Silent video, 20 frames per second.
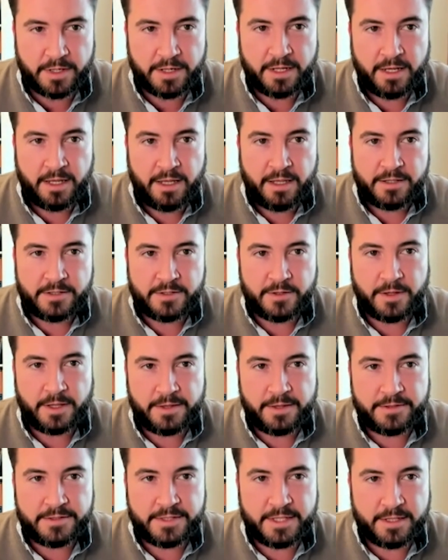but
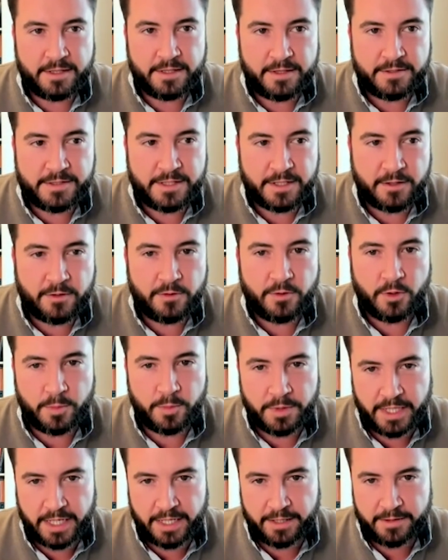so there's the, there's the
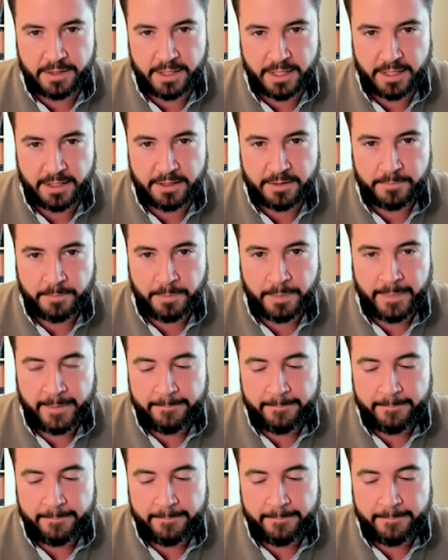global angle on it.